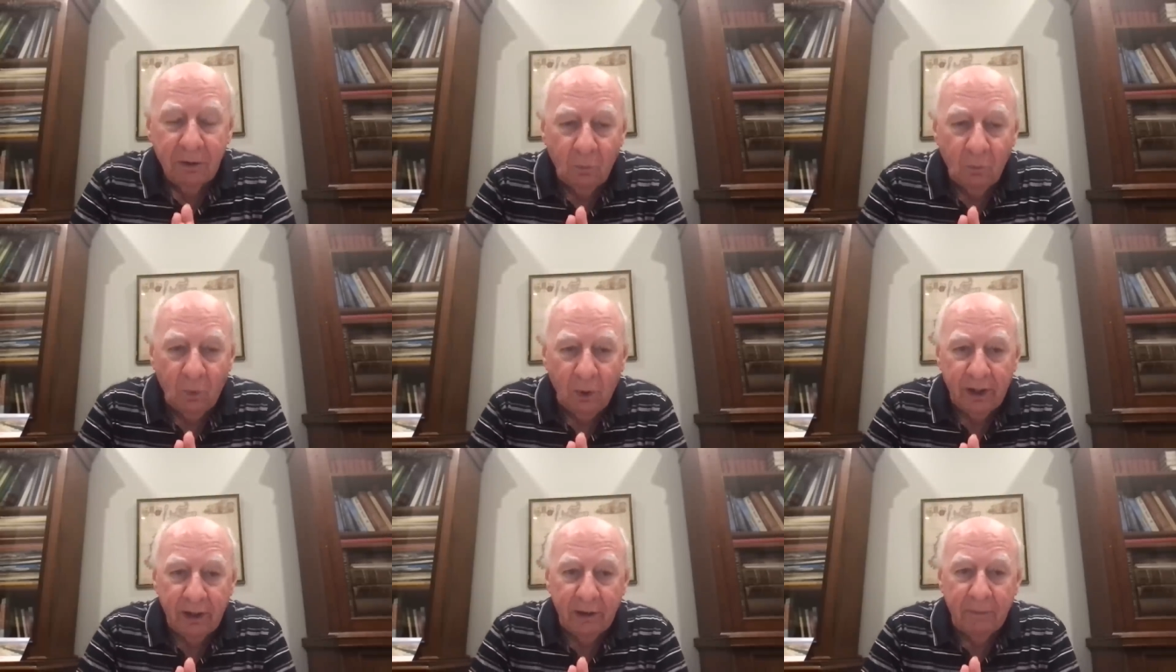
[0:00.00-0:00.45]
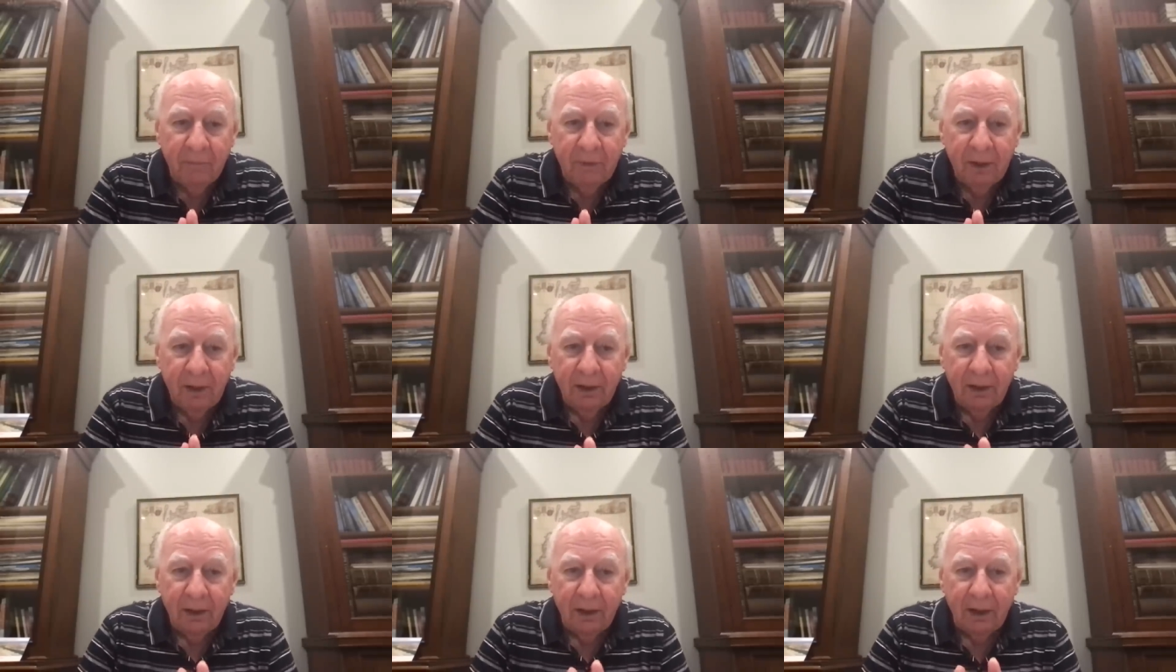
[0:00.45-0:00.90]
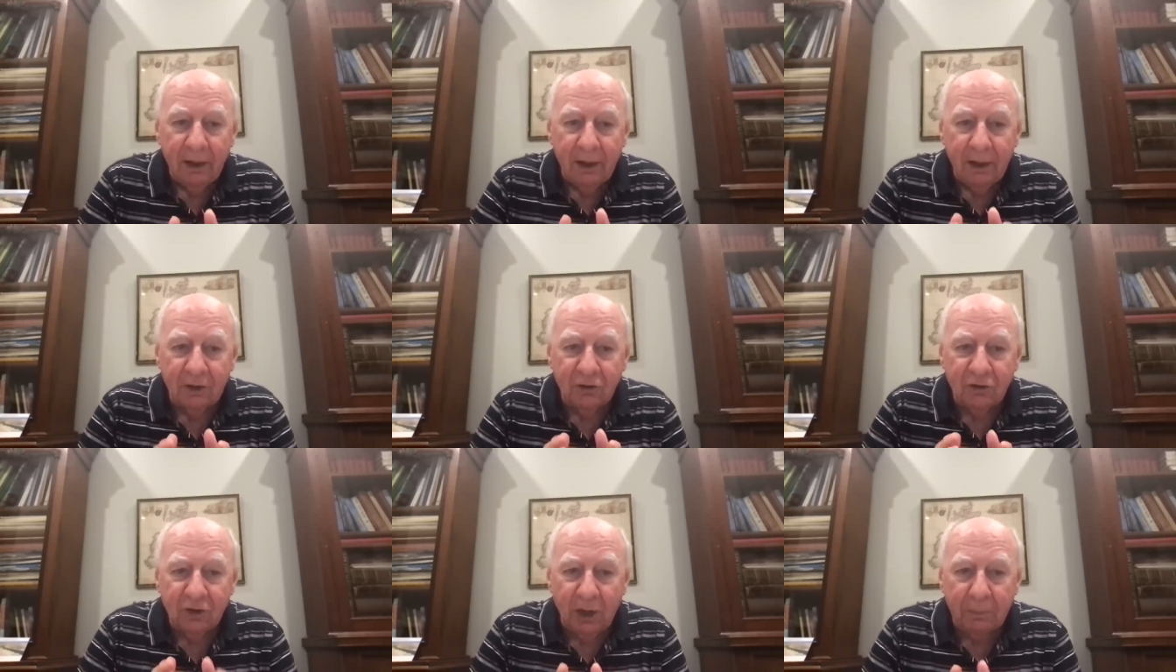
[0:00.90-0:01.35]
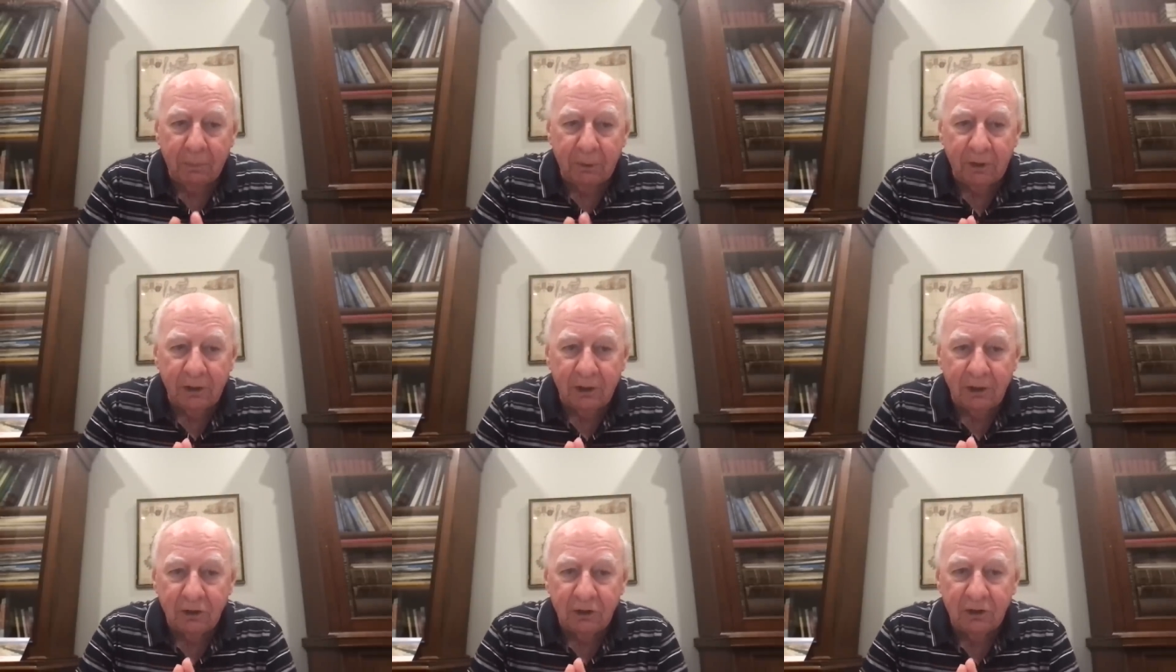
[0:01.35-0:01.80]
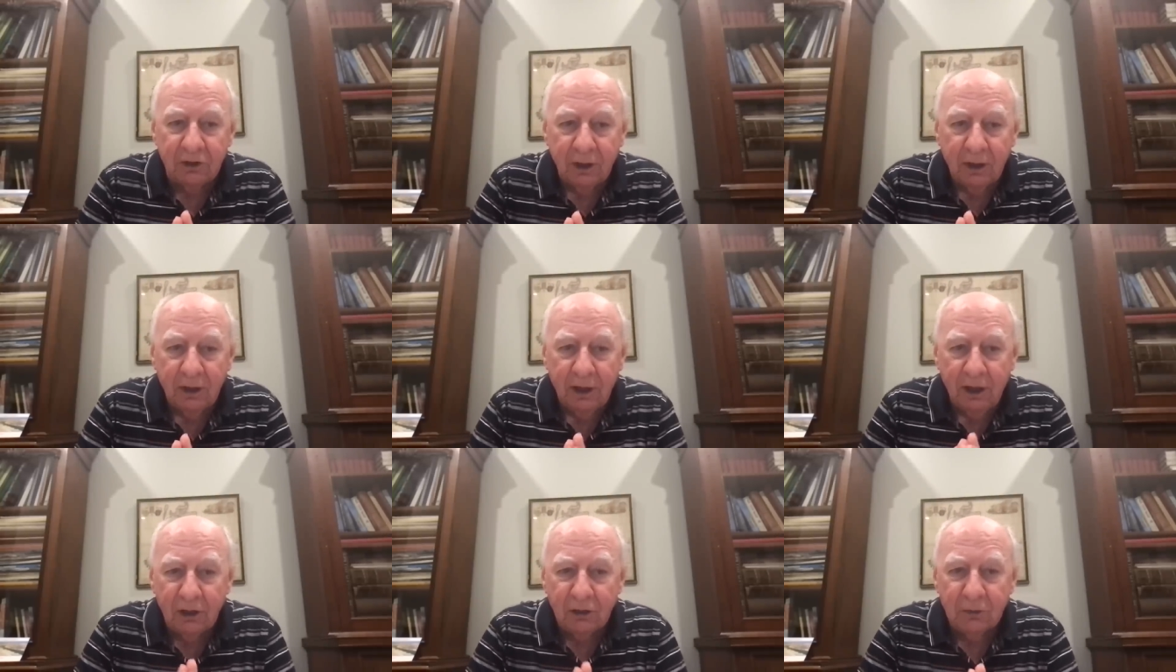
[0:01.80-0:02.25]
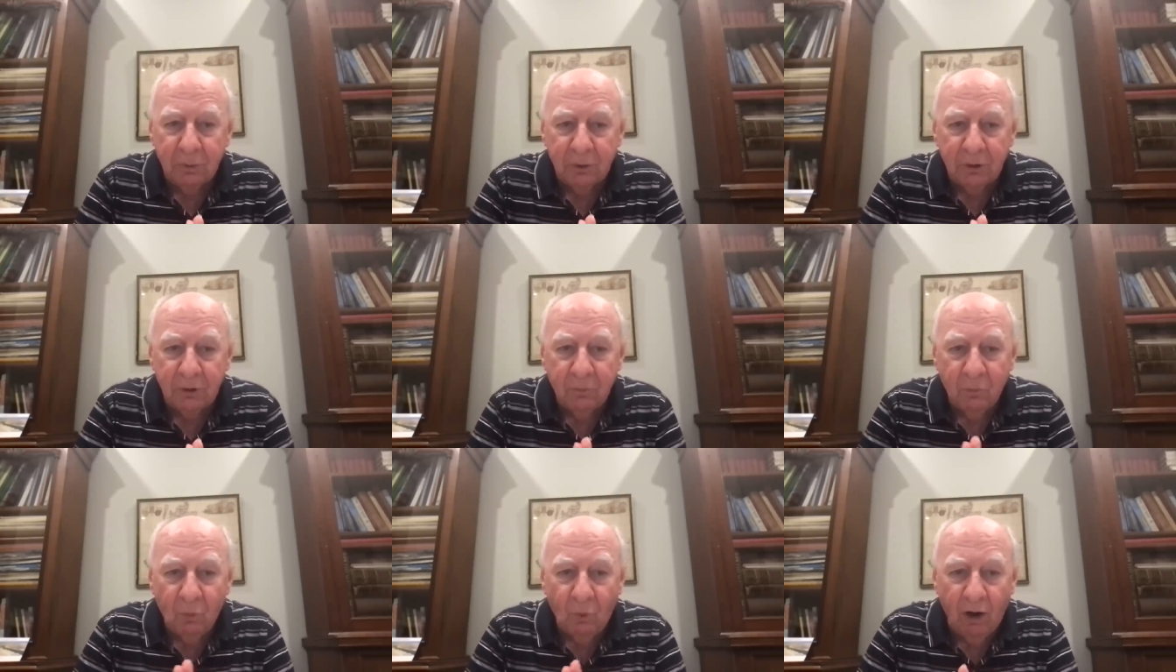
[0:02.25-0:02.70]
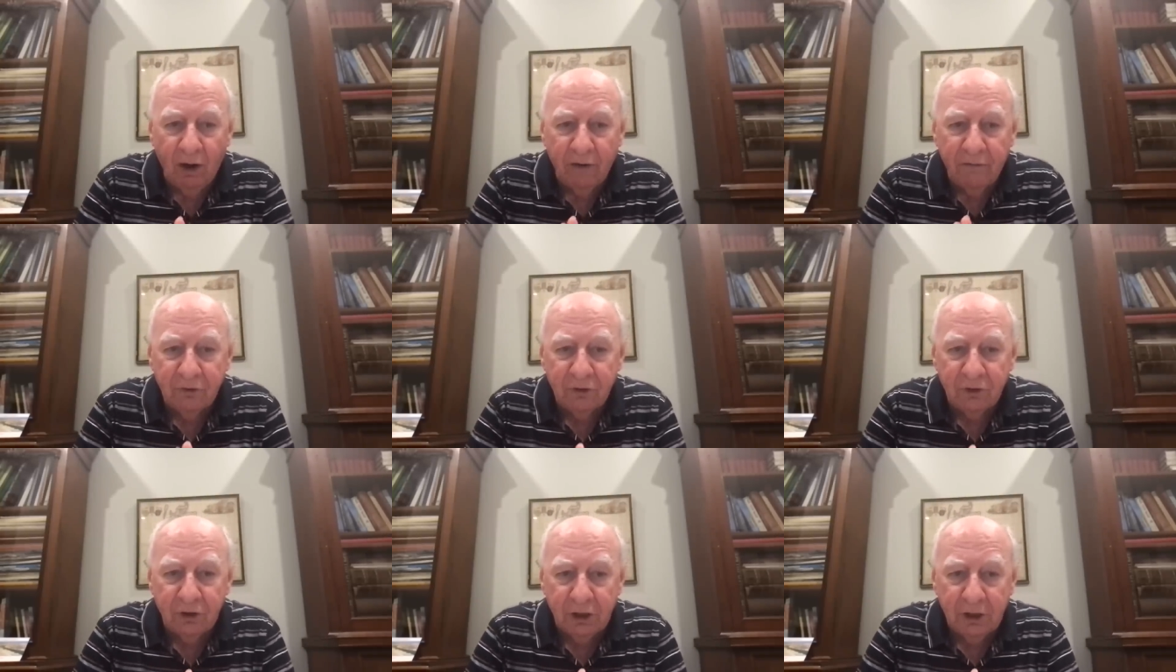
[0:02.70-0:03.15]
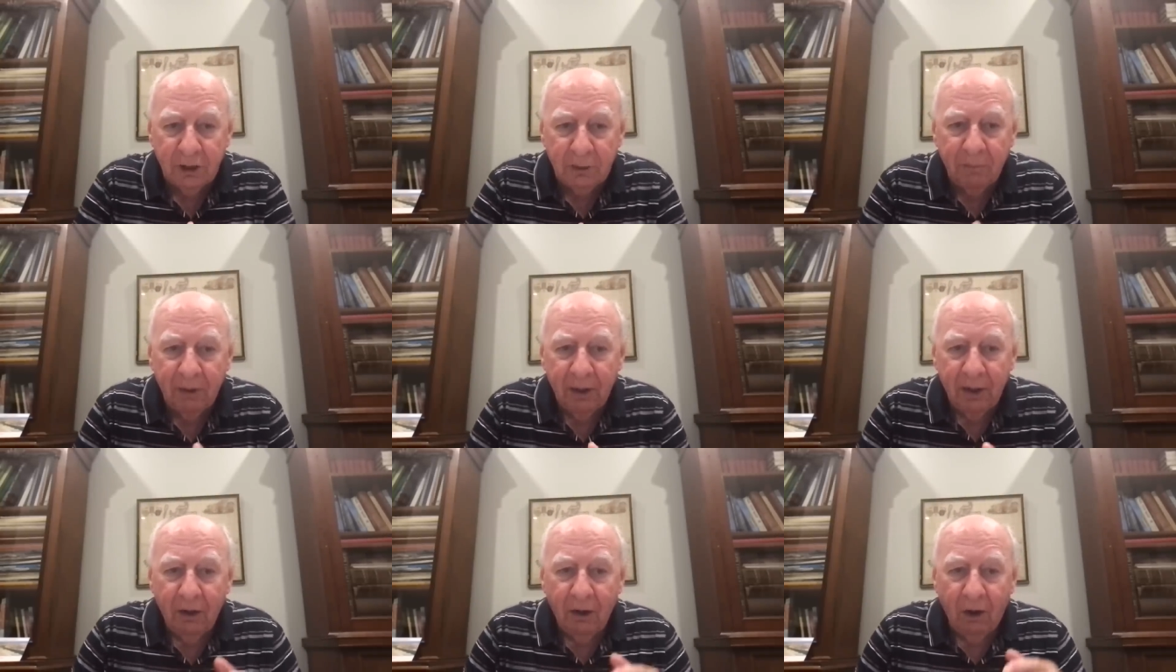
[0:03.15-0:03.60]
when uh, a Japanese husband wife team